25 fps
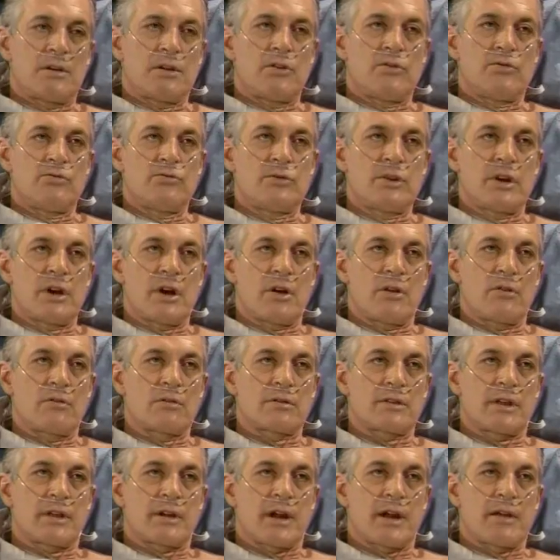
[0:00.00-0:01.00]
You
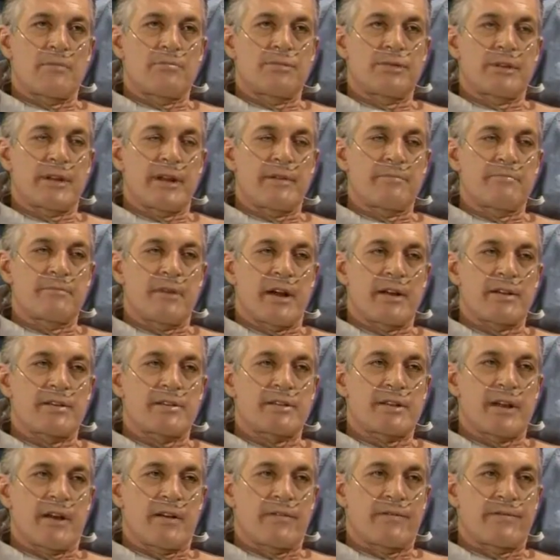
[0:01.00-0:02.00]
know that I blame
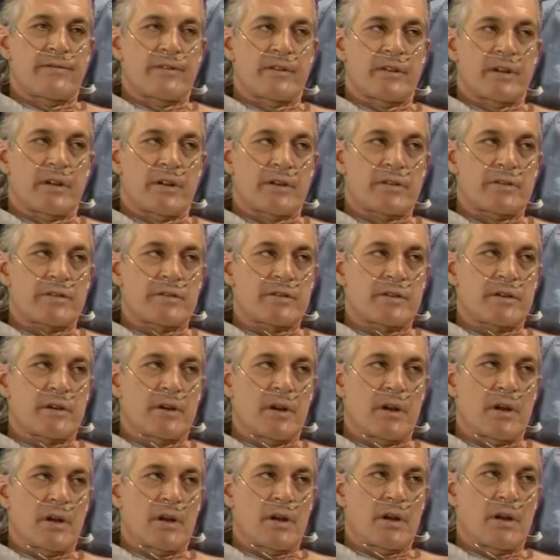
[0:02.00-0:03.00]
myself for this. I
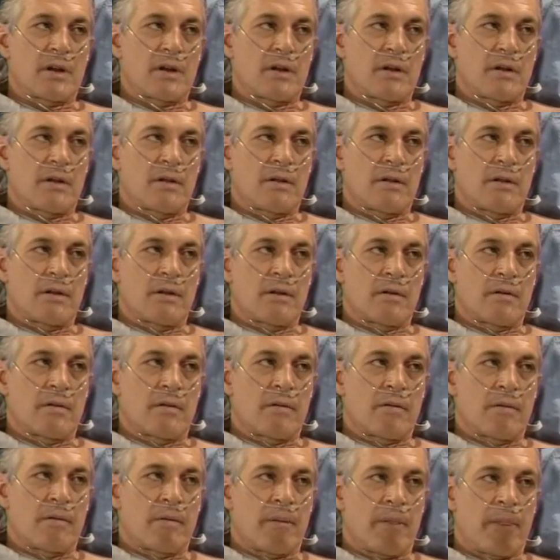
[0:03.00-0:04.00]
know you do, and you
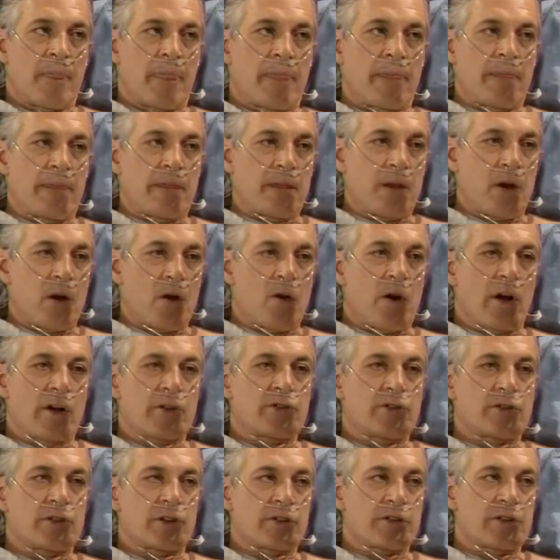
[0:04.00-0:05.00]
should stop. No, I
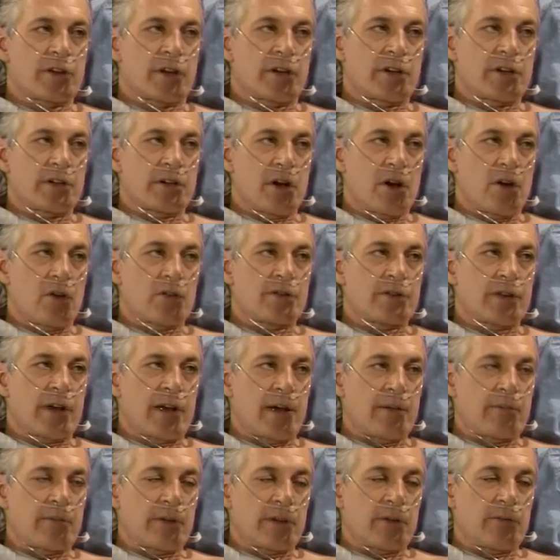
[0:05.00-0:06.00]
should have said no to
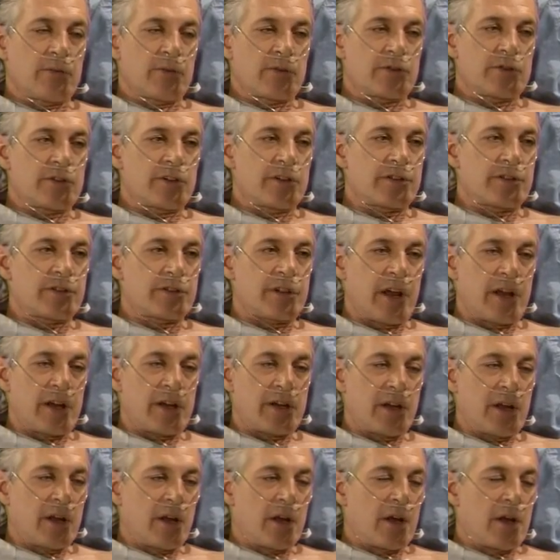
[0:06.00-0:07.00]
Emily when she
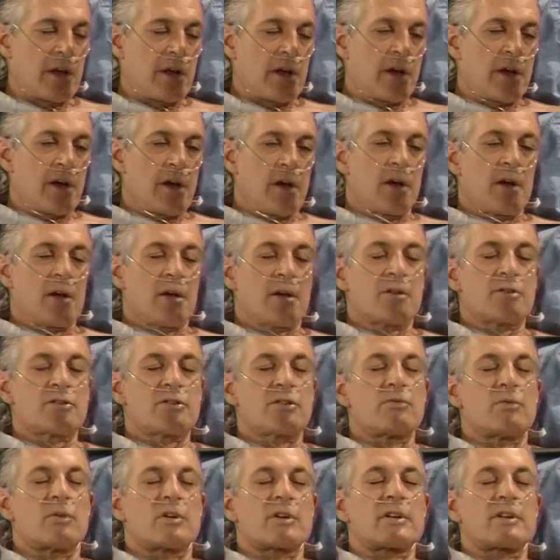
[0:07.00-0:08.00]
said
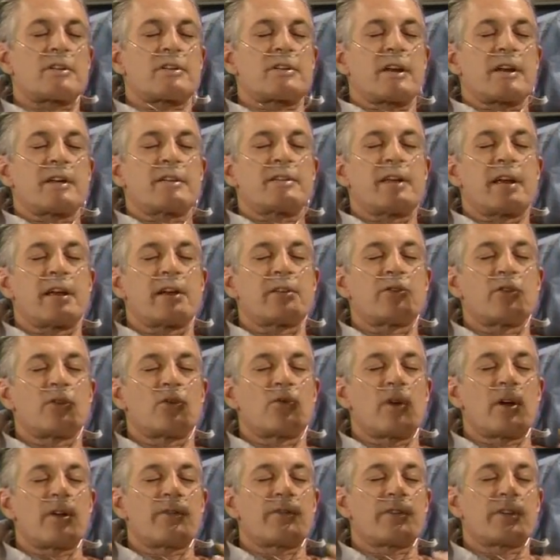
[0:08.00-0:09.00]
she wanted to take Daniel
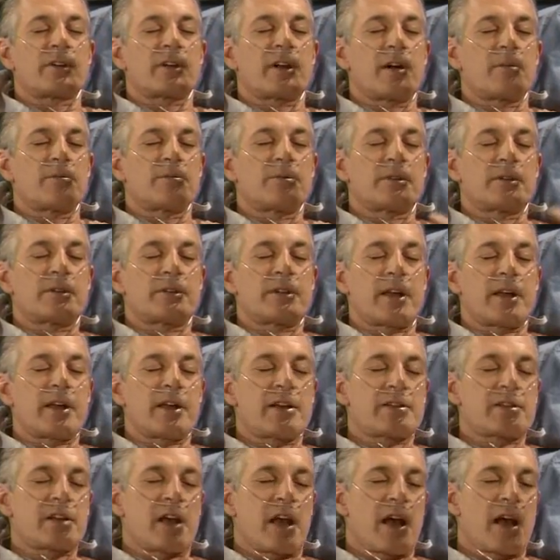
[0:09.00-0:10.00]
away for a couple of
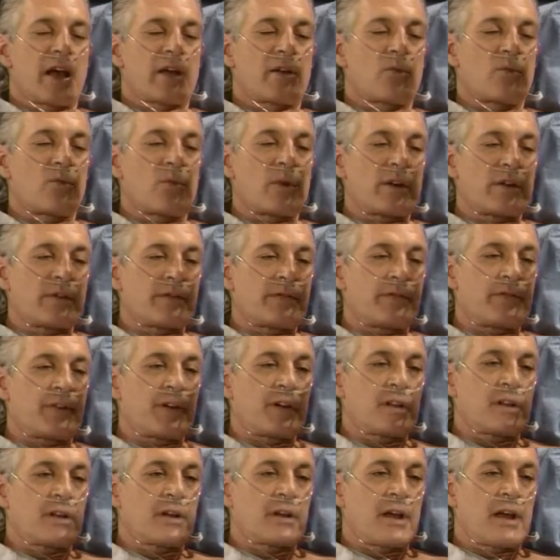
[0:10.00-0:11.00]
days. I had a weird
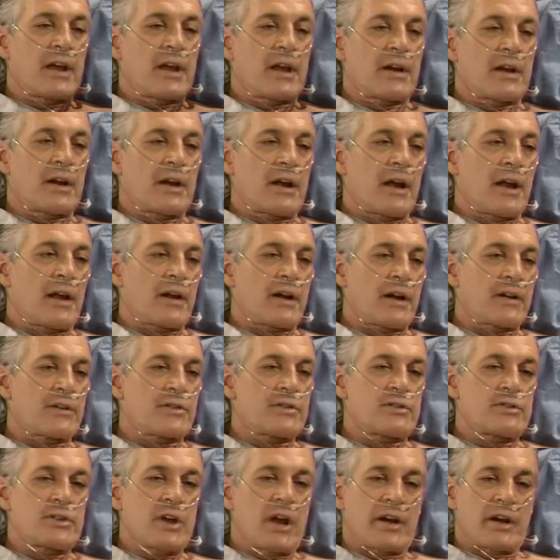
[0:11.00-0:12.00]
feeling, and, and I
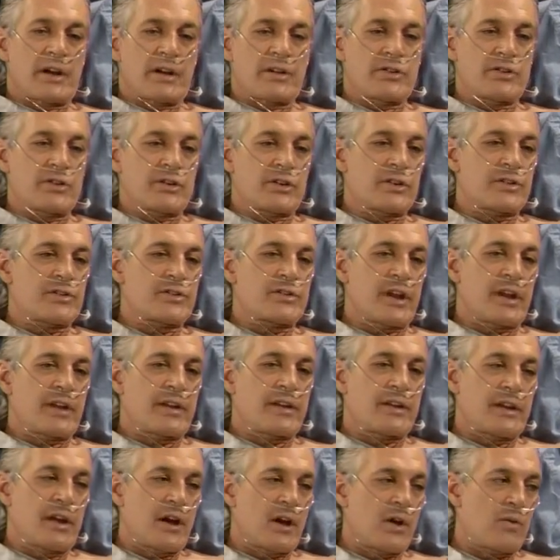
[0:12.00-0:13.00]
and I should have said
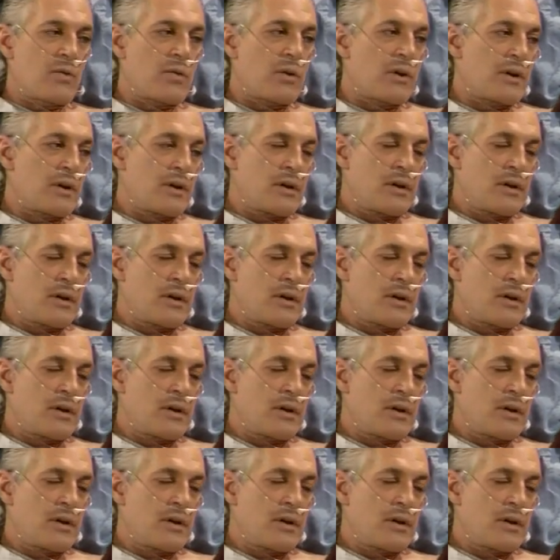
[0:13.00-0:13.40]
no. I